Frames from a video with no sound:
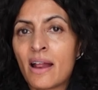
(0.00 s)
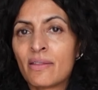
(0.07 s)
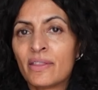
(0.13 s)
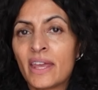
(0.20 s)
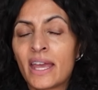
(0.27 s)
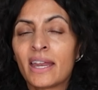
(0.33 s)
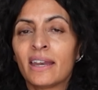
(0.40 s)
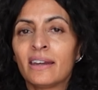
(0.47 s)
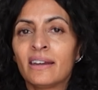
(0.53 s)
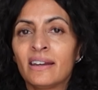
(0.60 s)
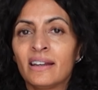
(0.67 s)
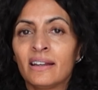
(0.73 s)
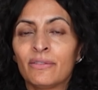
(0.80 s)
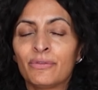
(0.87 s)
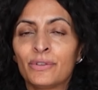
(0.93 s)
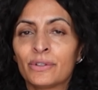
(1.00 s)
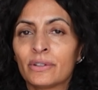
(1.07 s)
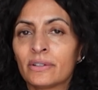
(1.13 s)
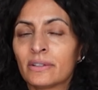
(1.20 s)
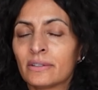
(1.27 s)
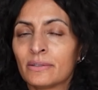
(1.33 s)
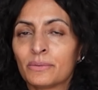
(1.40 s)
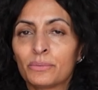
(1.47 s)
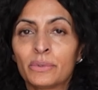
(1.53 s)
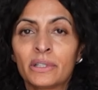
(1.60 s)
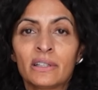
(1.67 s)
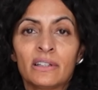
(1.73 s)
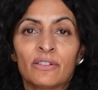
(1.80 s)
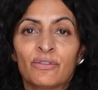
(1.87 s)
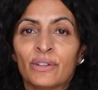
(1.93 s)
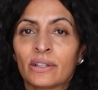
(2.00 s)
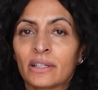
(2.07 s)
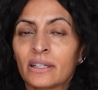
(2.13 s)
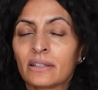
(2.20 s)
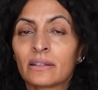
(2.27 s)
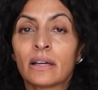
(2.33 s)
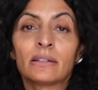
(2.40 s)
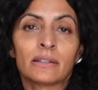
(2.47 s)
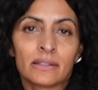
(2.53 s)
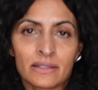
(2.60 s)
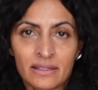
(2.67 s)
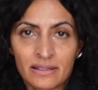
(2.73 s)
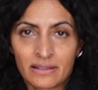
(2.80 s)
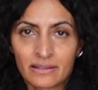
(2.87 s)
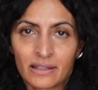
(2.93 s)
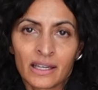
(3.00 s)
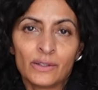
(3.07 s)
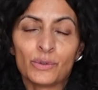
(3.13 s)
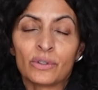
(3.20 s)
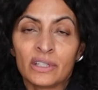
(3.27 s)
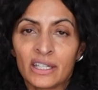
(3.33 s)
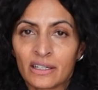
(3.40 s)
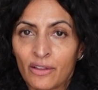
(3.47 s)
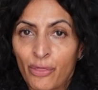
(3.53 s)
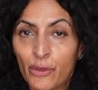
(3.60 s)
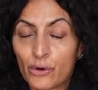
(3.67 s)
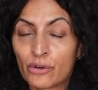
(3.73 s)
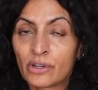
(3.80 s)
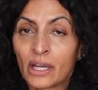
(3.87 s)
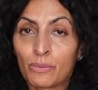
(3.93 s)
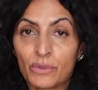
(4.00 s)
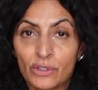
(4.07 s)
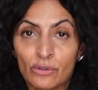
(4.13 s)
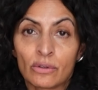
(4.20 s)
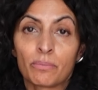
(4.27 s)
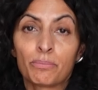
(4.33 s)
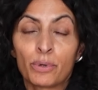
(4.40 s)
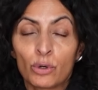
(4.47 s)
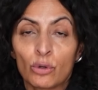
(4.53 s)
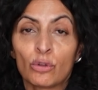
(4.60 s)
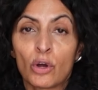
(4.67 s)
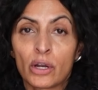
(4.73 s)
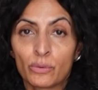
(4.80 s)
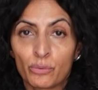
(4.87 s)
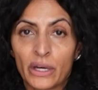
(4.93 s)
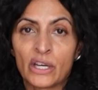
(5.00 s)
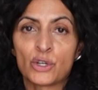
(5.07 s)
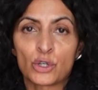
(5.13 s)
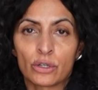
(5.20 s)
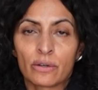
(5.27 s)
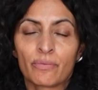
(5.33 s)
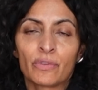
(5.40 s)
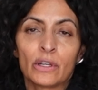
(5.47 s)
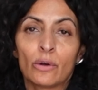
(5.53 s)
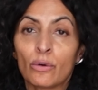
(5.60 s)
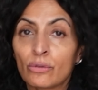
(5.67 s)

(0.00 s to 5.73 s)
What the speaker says: And then if you're really feeling gluttonous and you could get a third, I would do the pull-on Ranger.